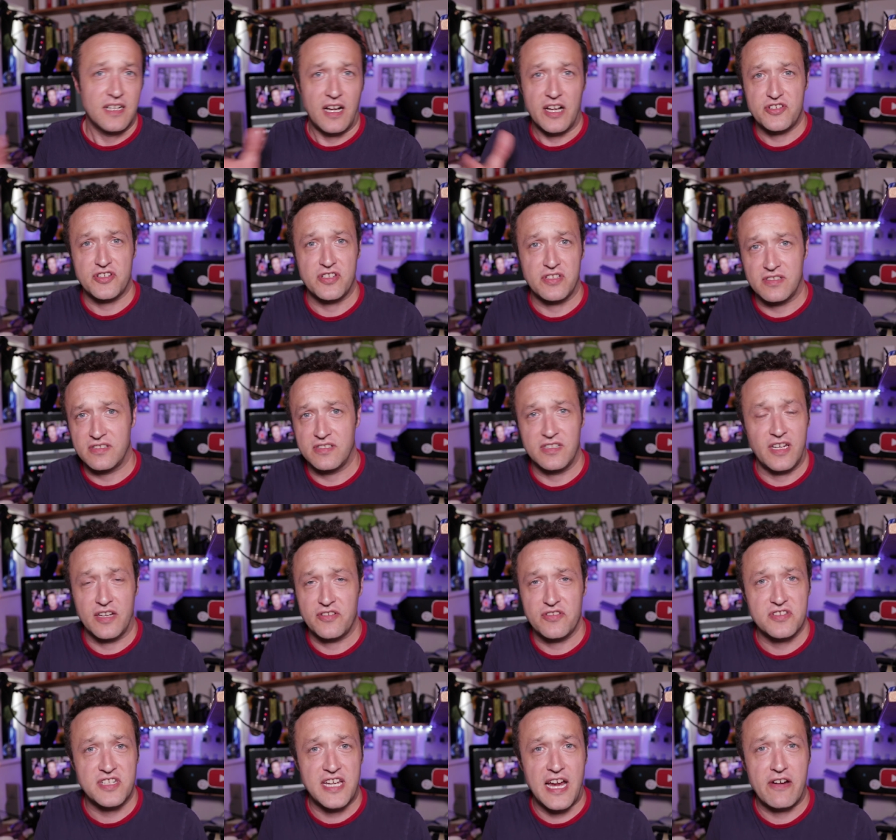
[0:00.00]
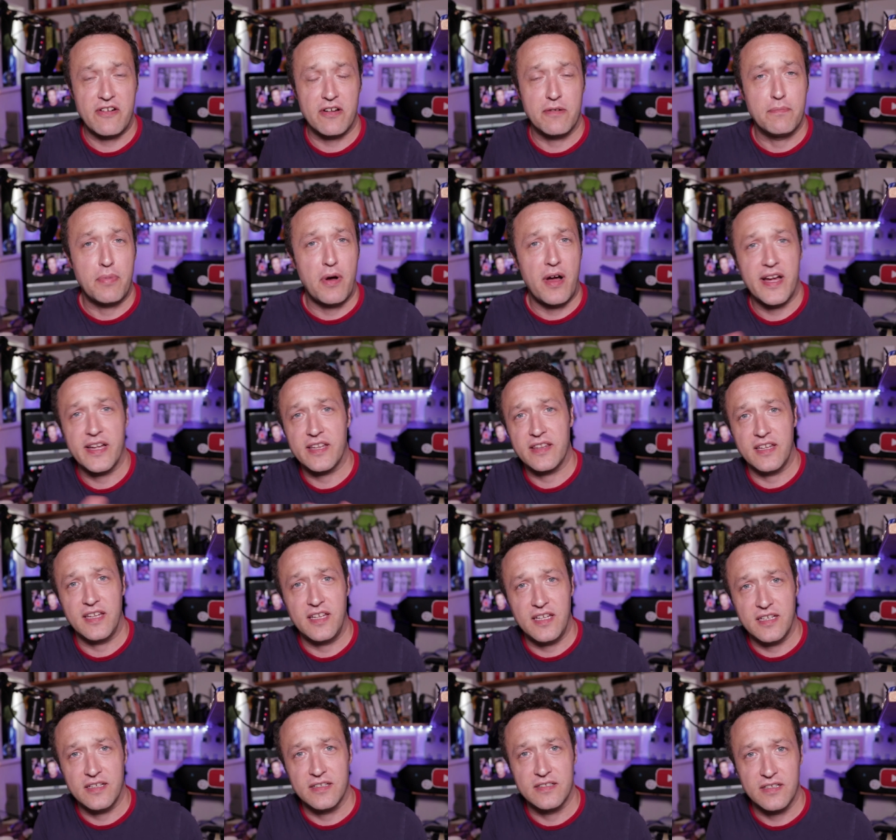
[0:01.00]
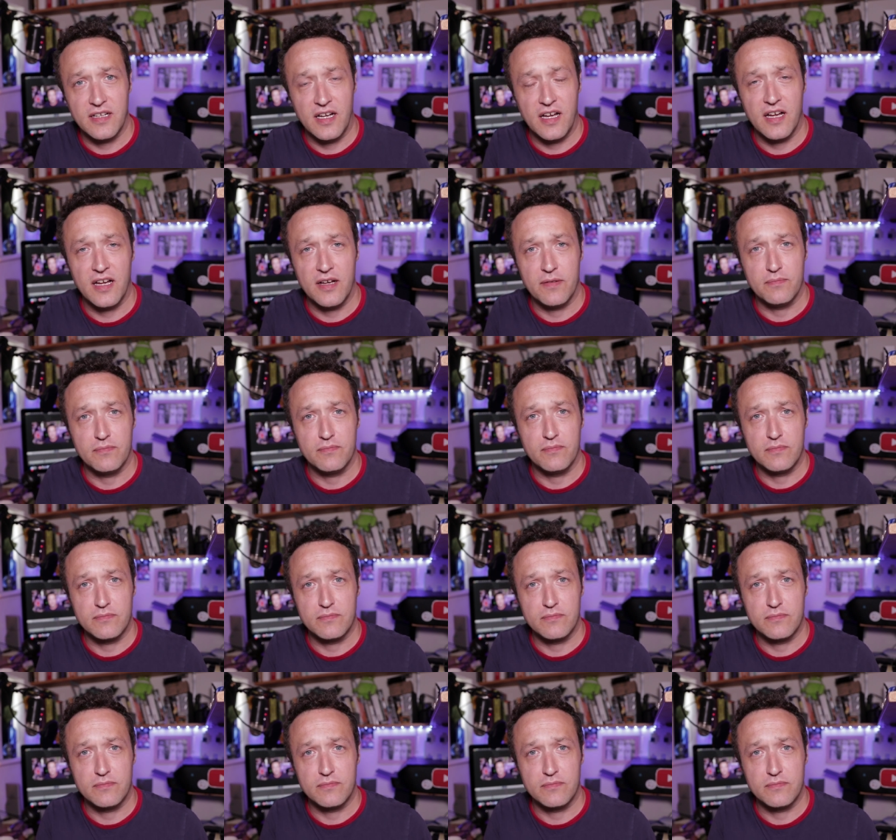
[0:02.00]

I should, you know, just carry on buying the um,